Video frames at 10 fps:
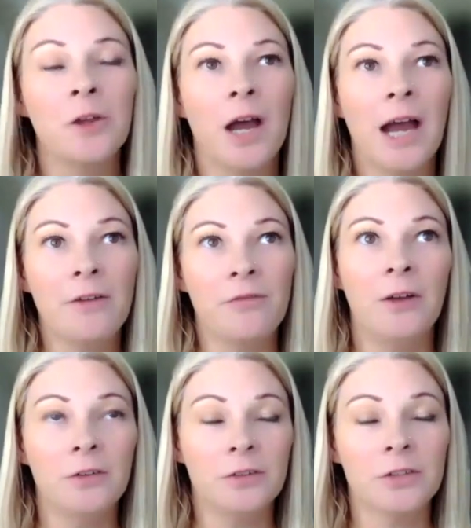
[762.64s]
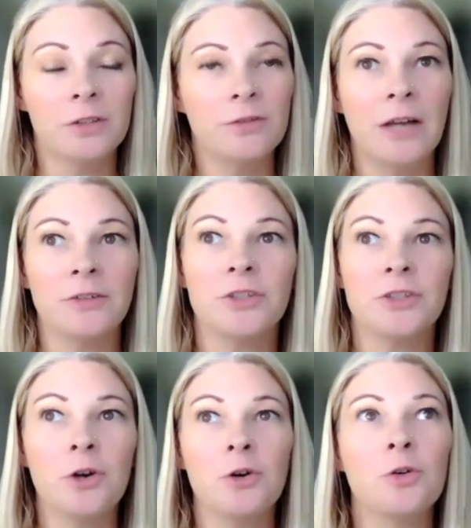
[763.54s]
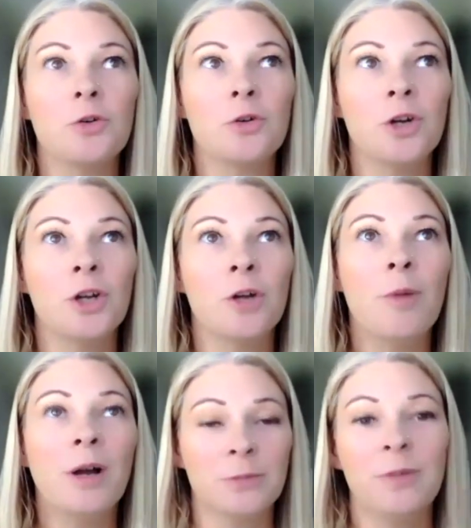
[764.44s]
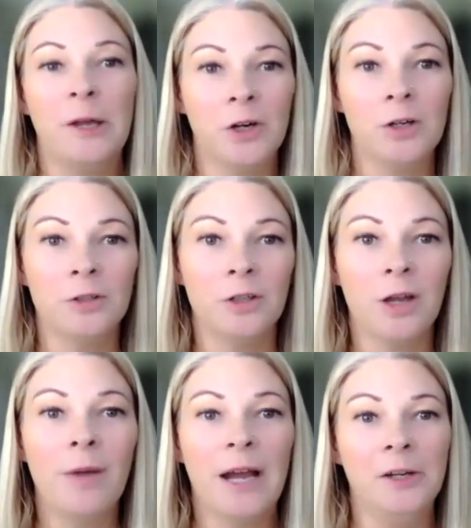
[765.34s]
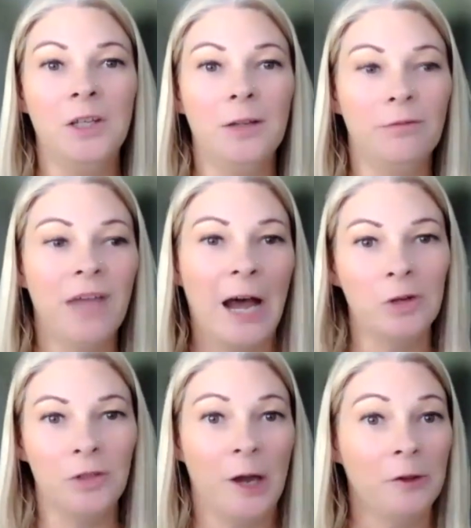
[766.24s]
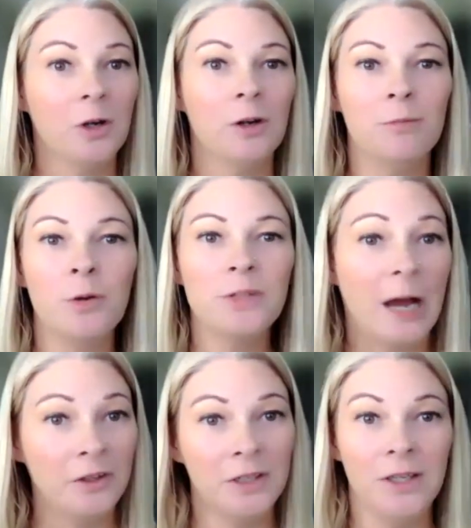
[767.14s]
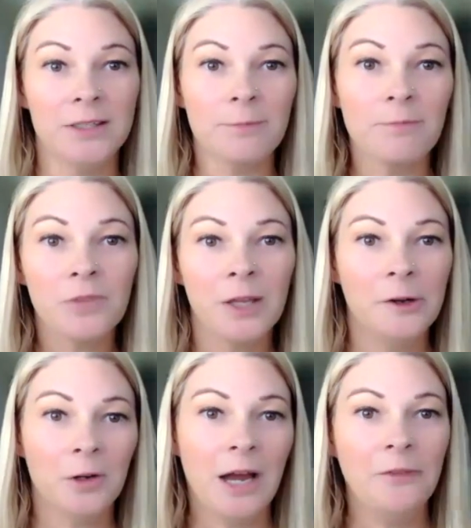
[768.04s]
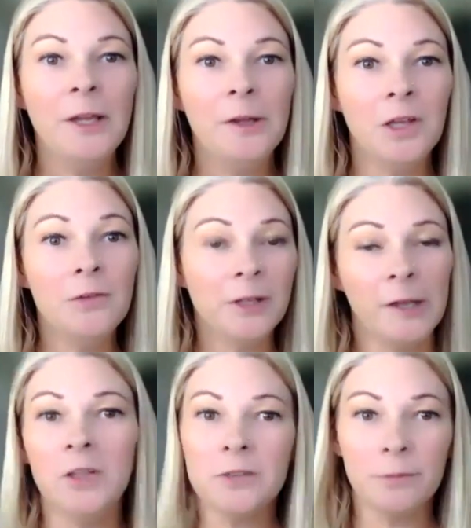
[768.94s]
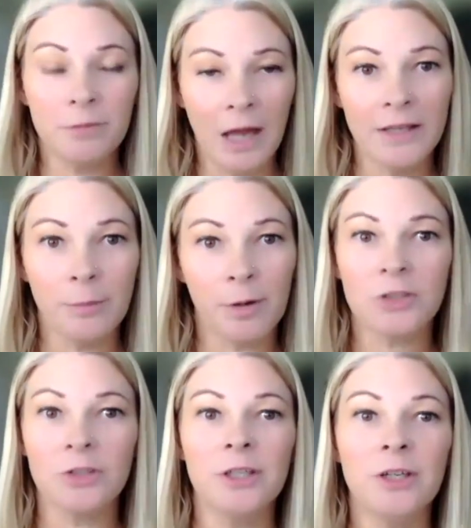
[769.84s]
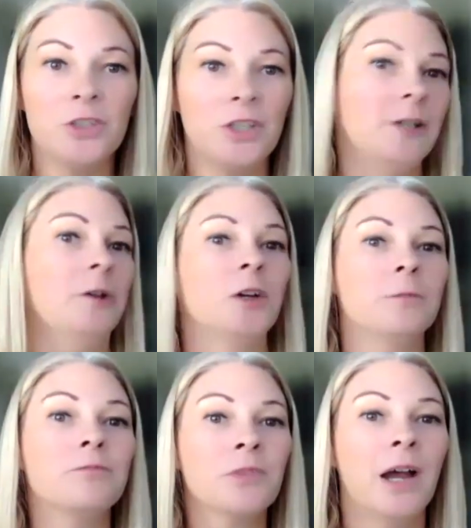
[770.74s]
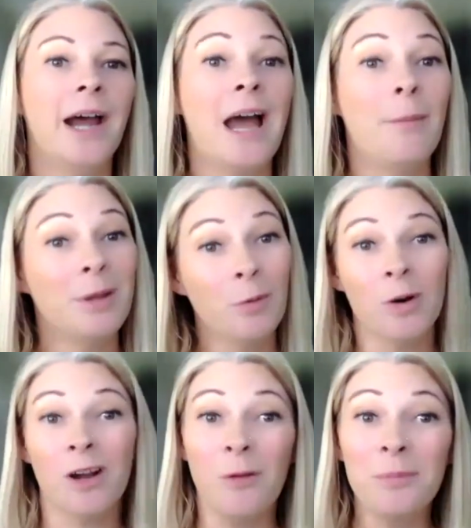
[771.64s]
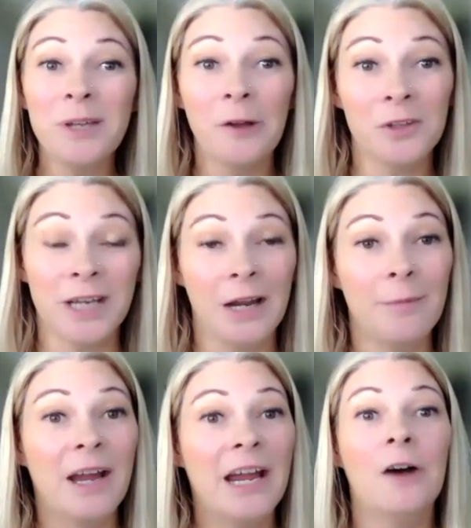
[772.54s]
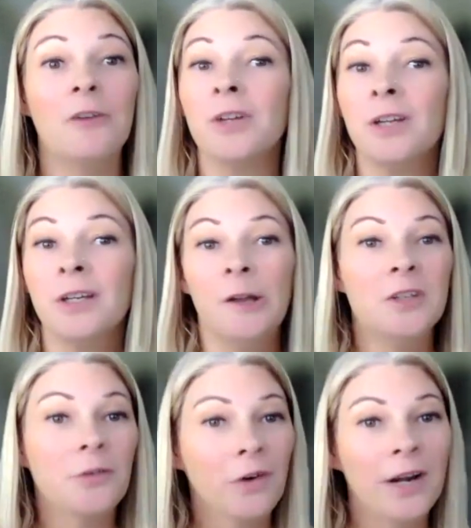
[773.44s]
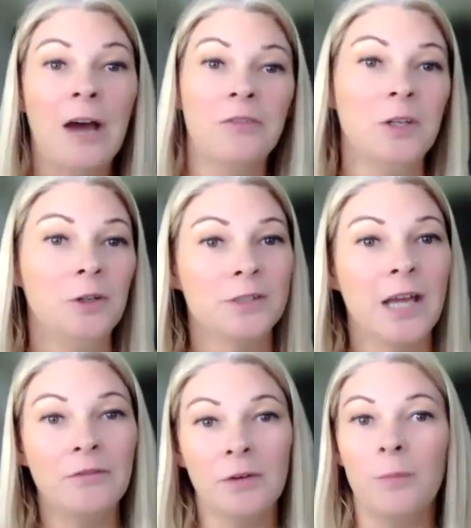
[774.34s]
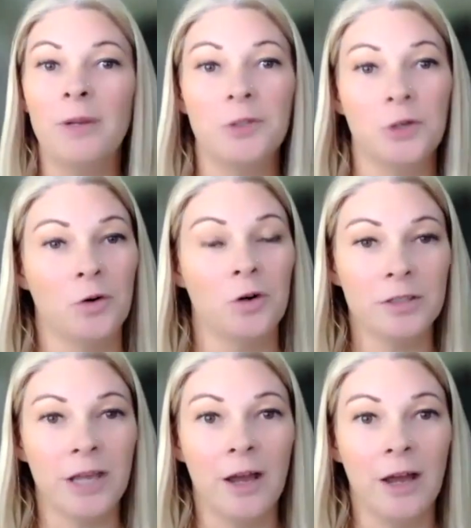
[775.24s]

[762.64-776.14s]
I found that so much better combining that with other modalities. I think even like 'cause as a personal energy healer, I have people work on me all the time. I have different avenues. I have different mentors.